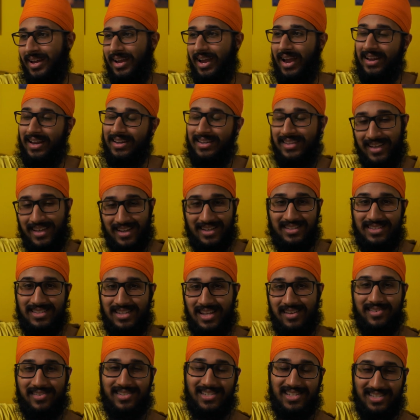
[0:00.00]
And yes,
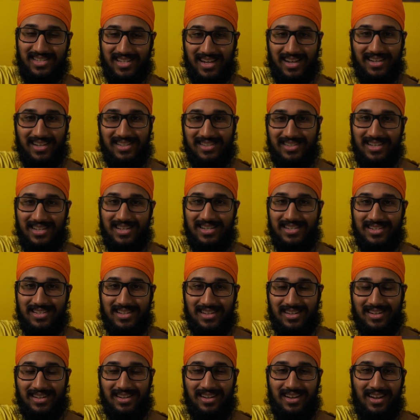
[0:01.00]
there is a second
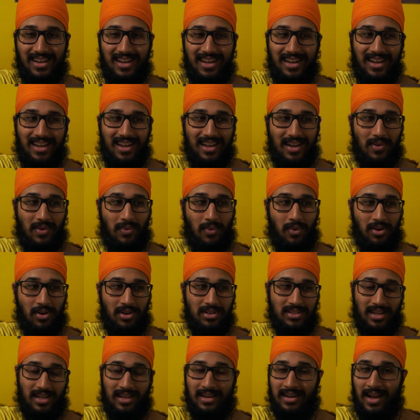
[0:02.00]
season. It
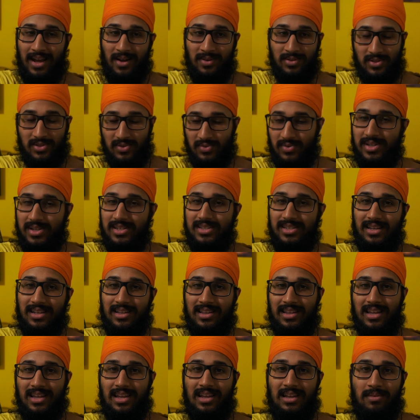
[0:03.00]
was announced
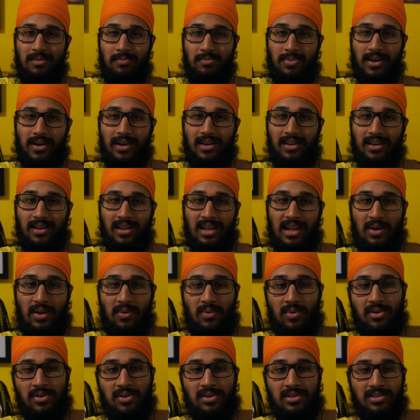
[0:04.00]
recently, but it
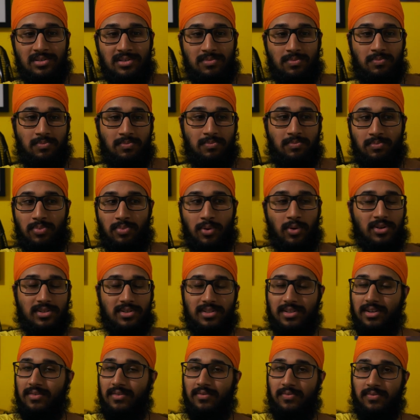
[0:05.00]
was
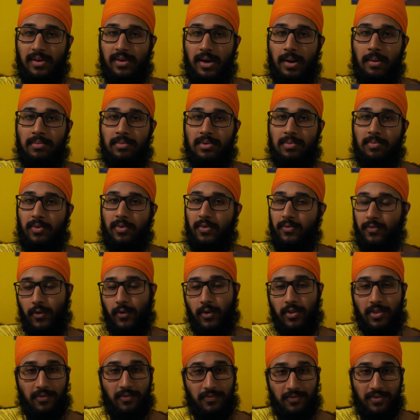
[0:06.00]
booked, confirmed
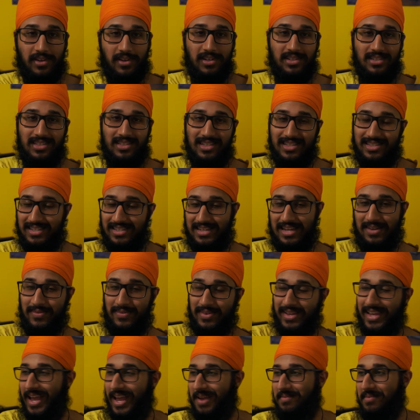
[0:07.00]
before the first season
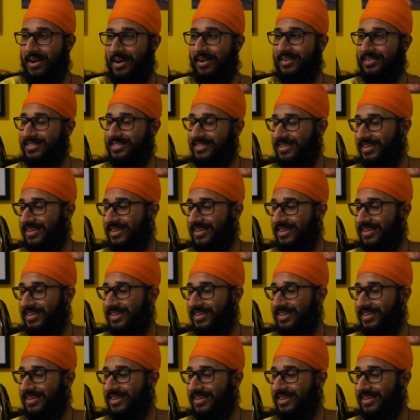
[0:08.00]
even came out.